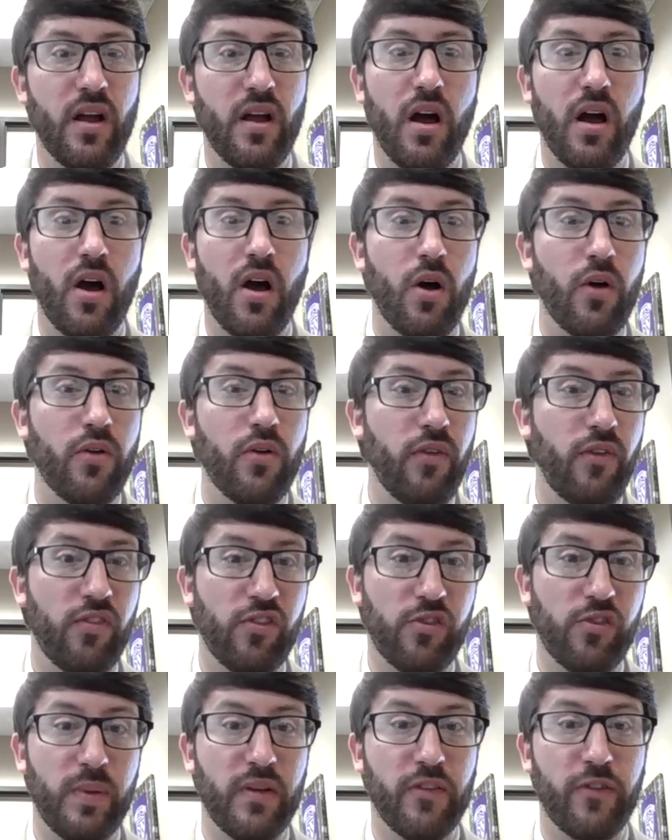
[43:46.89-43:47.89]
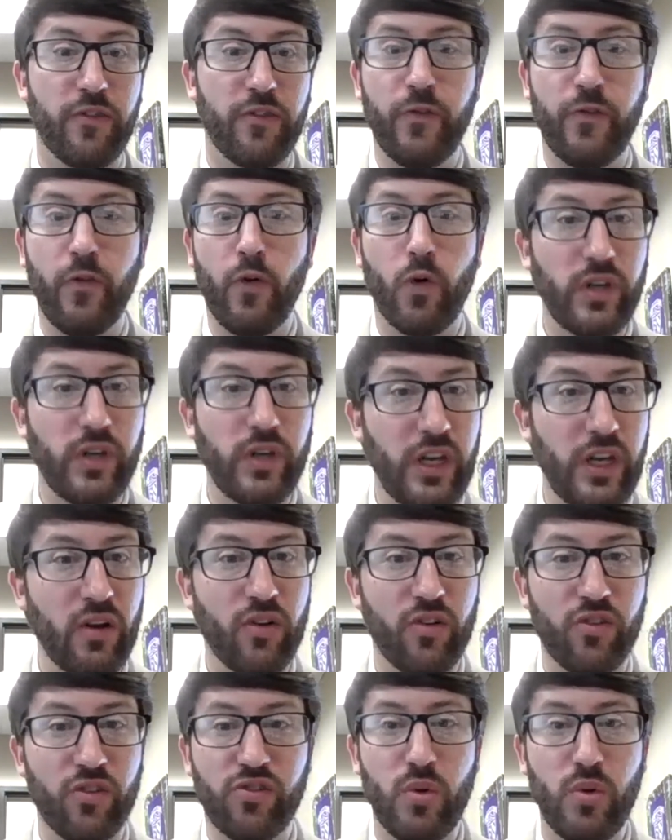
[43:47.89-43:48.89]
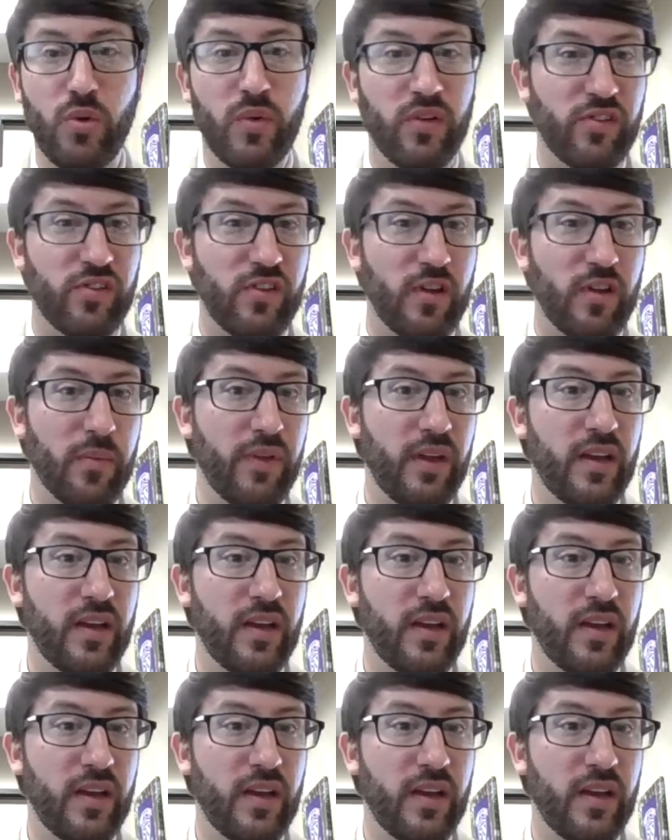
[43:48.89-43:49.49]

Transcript: Oh, you've spent 4 years doing something,